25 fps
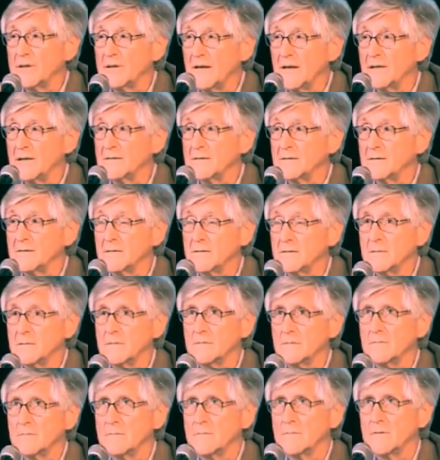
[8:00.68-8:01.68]
that,
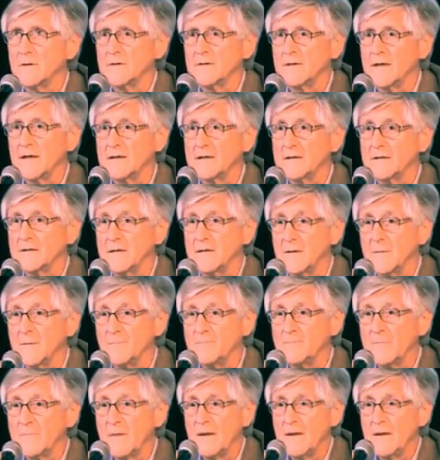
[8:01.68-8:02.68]
that um,
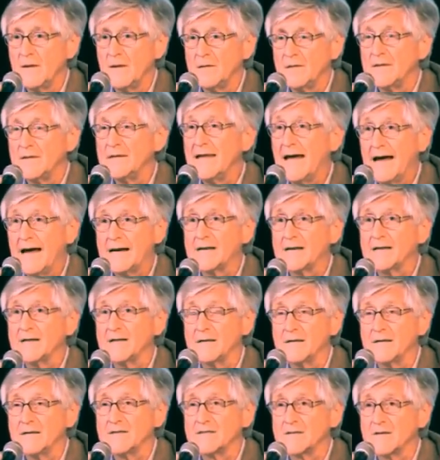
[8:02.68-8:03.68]
the data
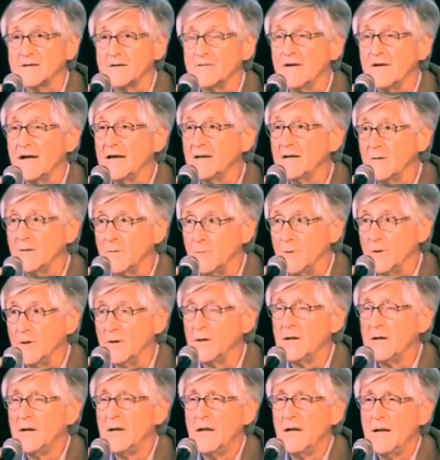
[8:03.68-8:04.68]
is
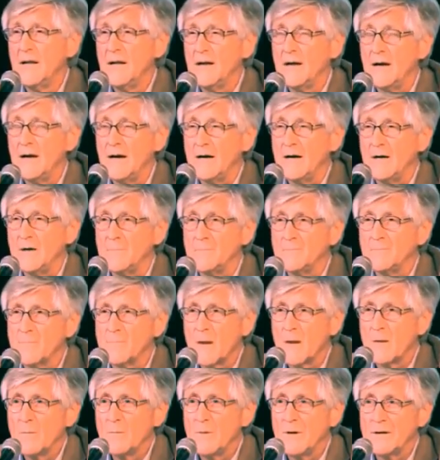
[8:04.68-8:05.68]
available, um,
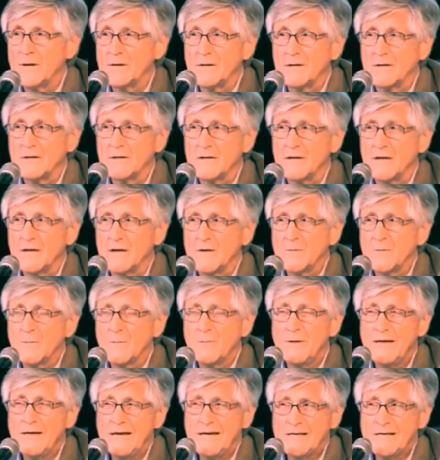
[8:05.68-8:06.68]
but the other
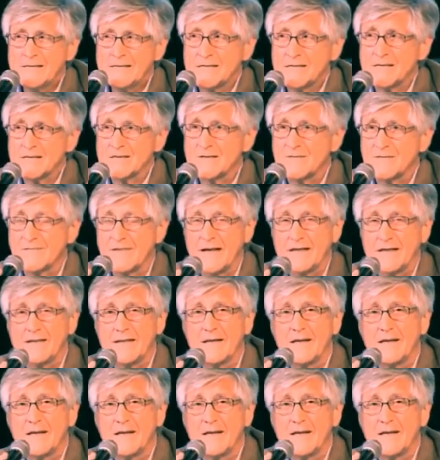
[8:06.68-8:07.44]
pieces of that that